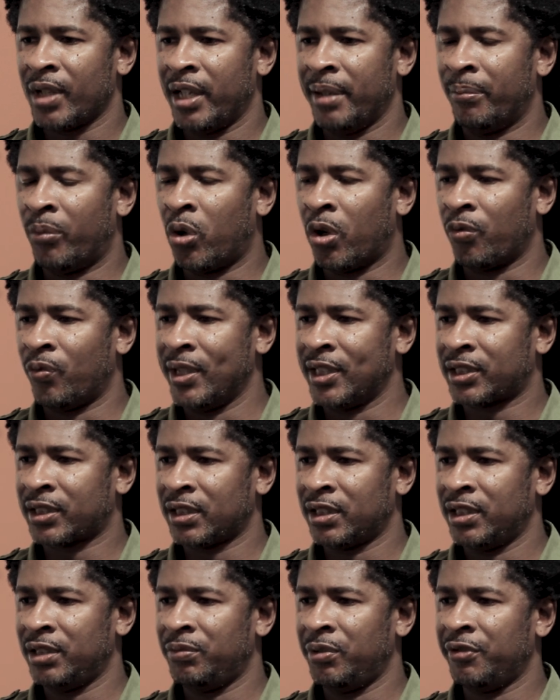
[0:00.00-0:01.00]
And more
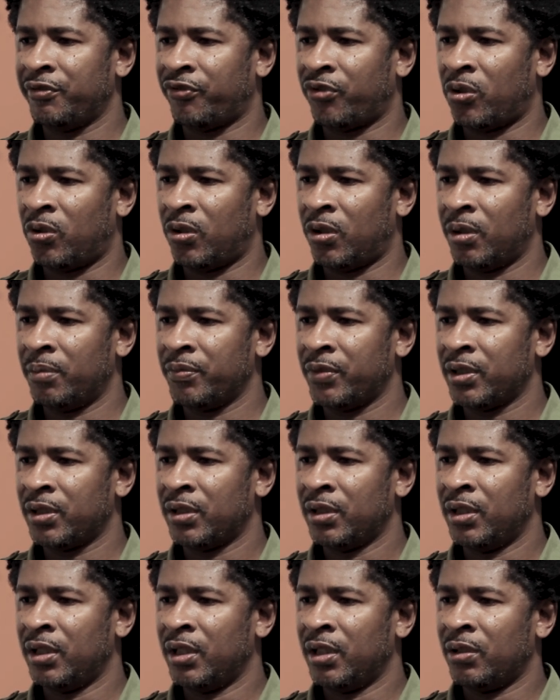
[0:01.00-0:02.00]
recently, we formed
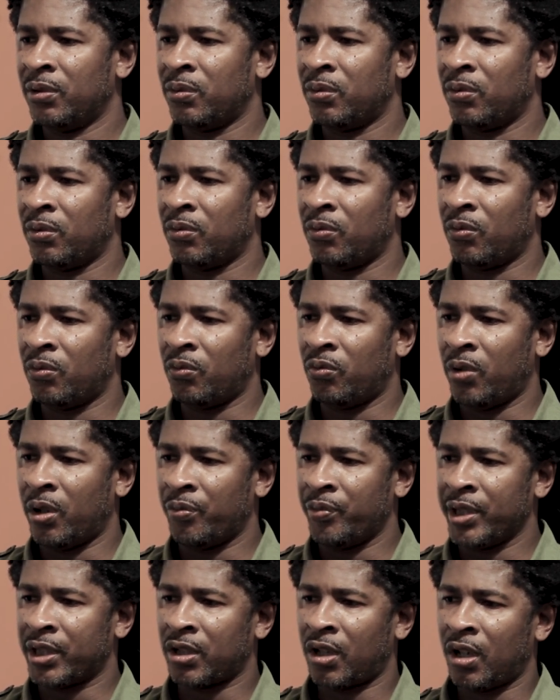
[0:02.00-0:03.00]

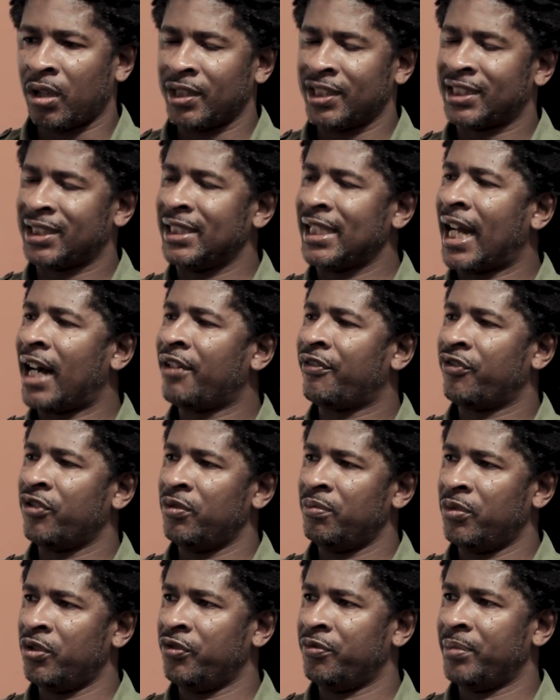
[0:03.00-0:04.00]
what we call the Siafu
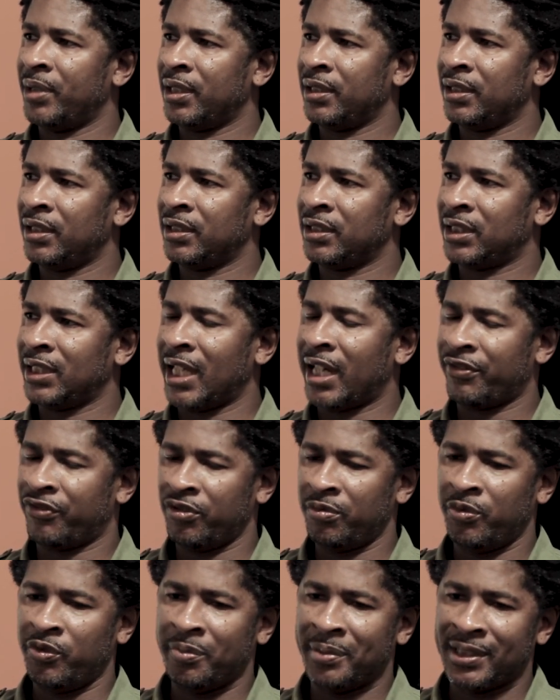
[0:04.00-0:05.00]
Movement. The Siafu
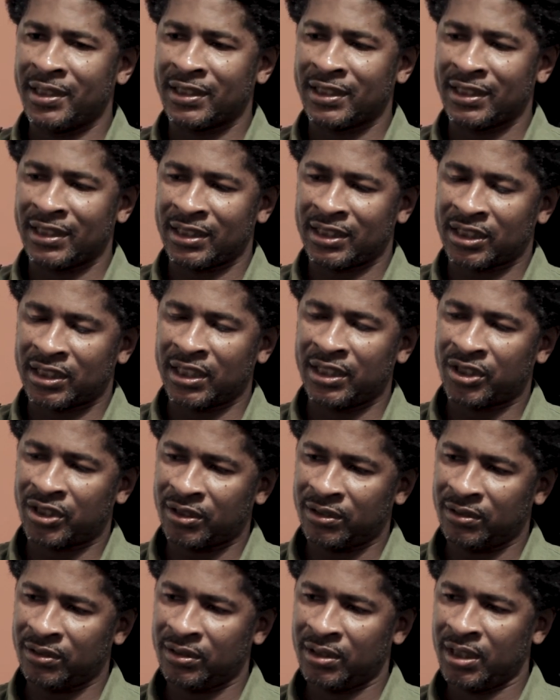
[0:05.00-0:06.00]
Movement is an
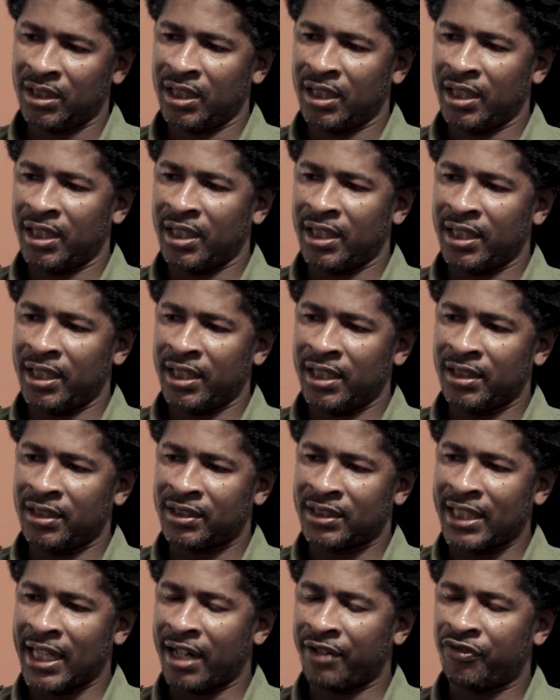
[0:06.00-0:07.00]
extension. And the
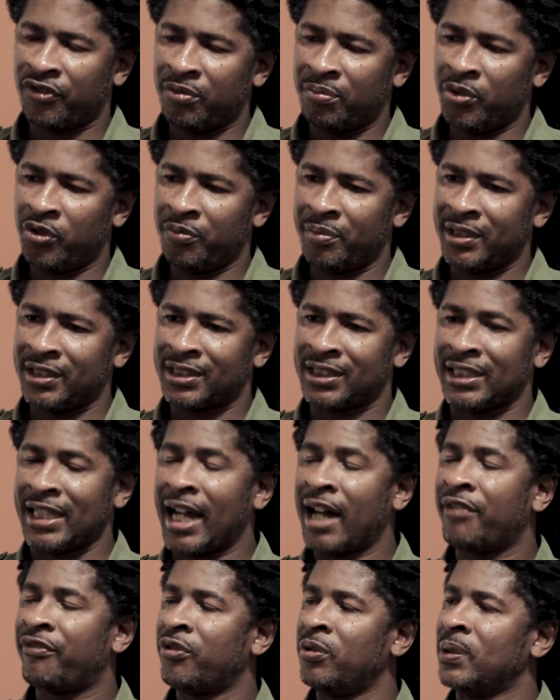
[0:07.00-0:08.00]
Siafu Movement, the
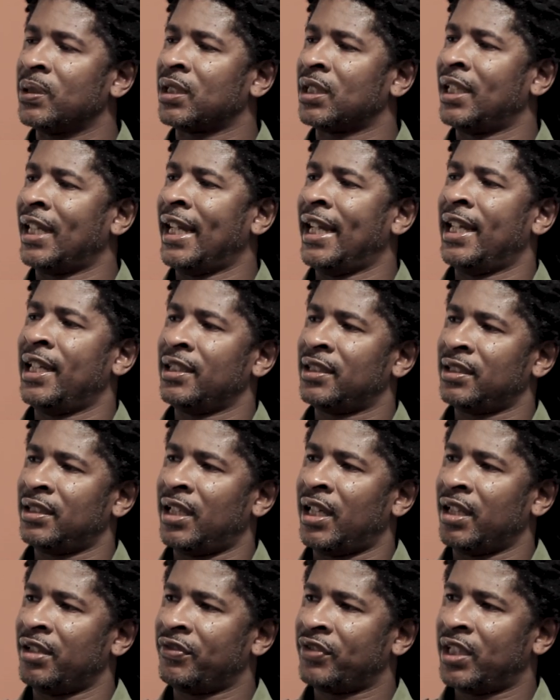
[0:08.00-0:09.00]
Siafu is an ant
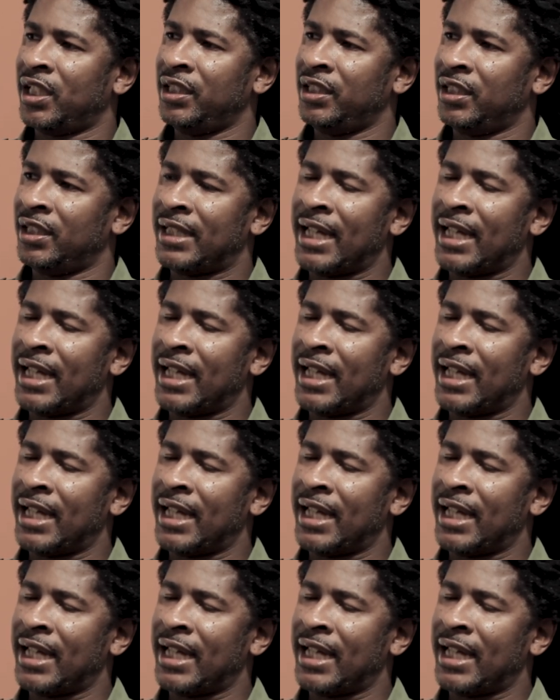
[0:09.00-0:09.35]
out of Kenya.